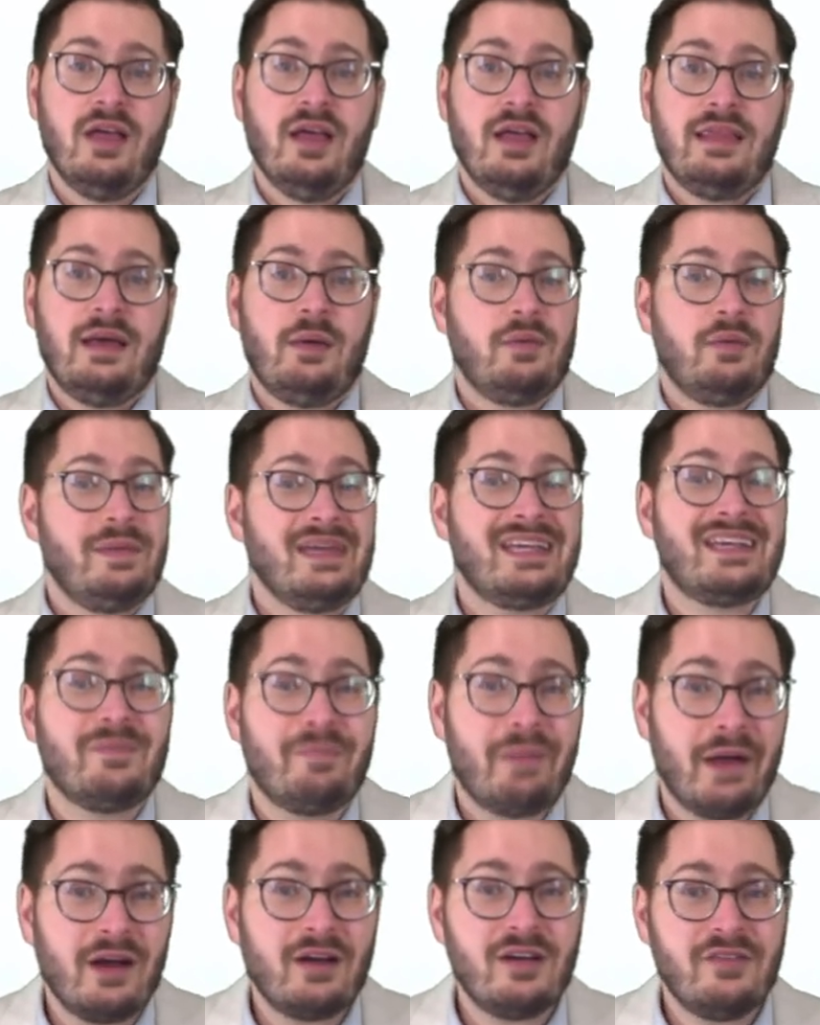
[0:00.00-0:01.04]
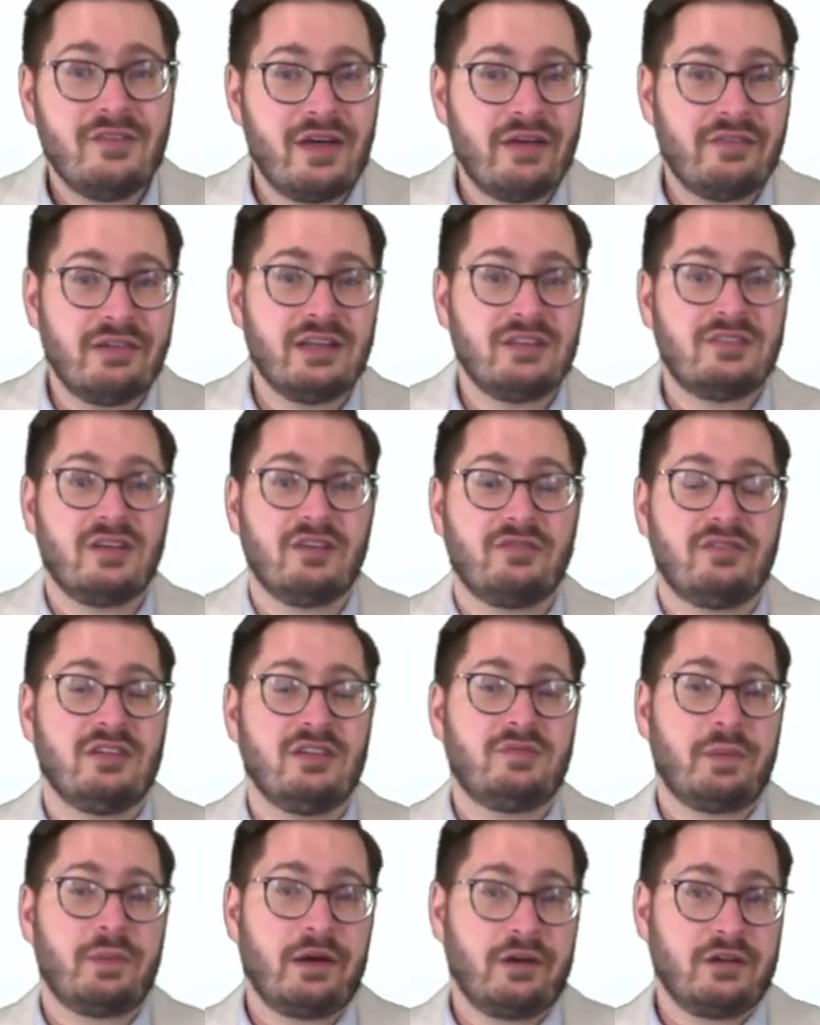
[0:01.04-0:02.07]
That would be comparative evidence of
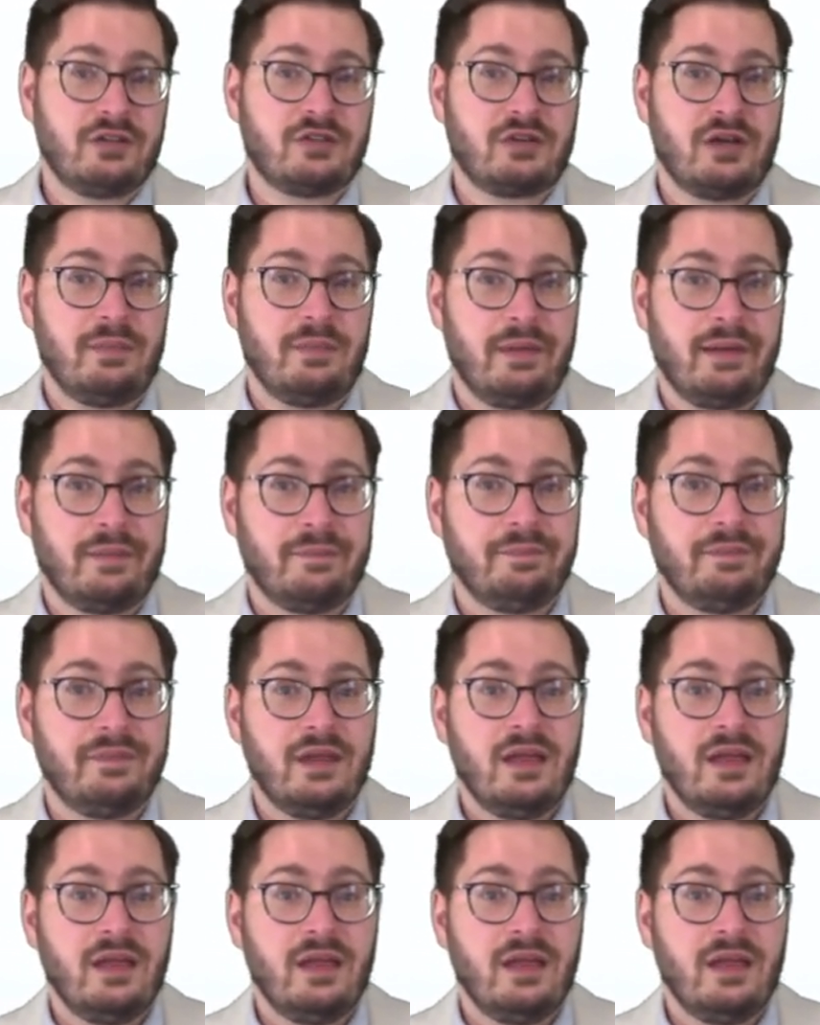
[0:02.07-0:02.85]
disparate treatment.